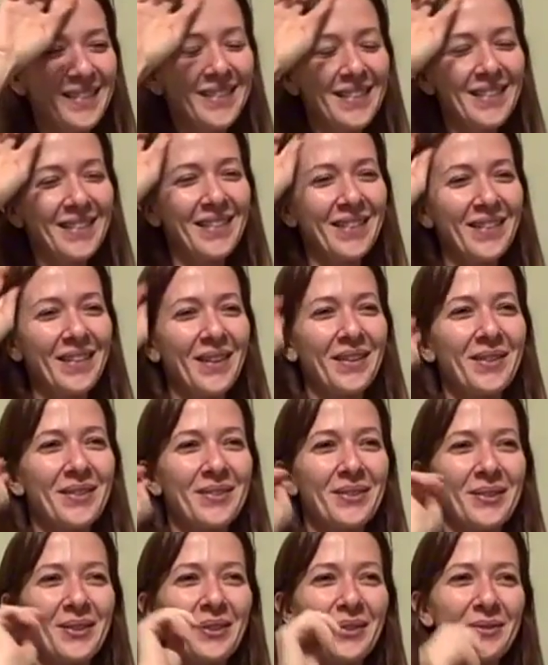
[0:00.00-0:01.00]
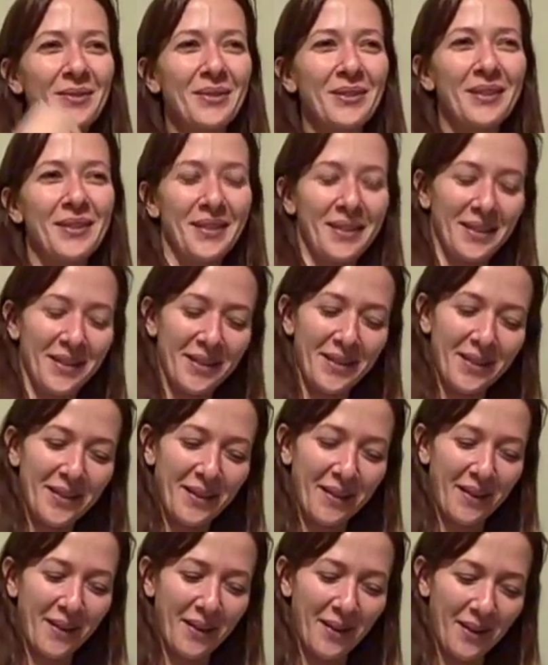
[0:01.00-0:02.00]
Oh, that was really funny.
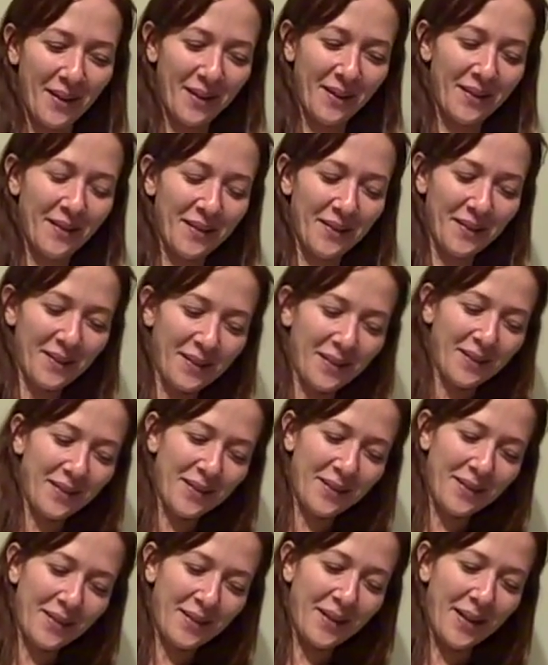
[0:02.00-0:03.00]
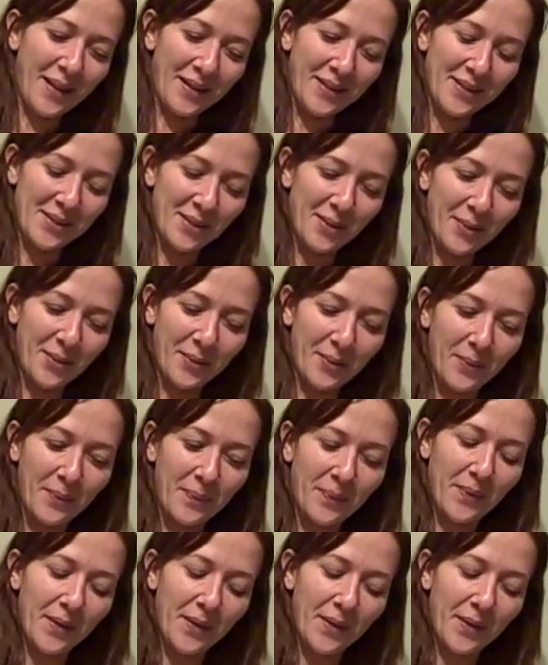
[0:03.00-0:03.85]
Yeah, so